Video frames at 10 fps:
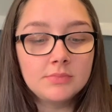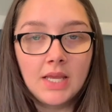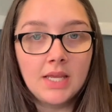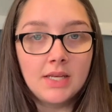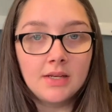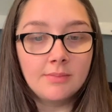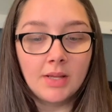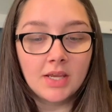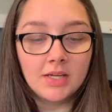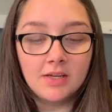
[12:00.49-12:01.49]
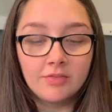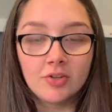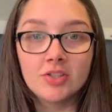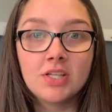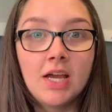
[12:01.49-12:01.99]
it didn't make any
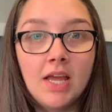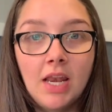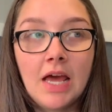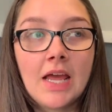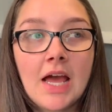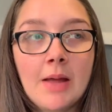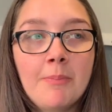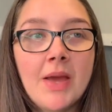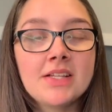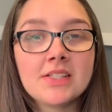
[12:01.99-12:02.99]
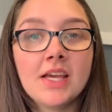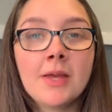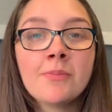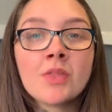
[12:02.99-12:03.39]
difference. Like, I basically,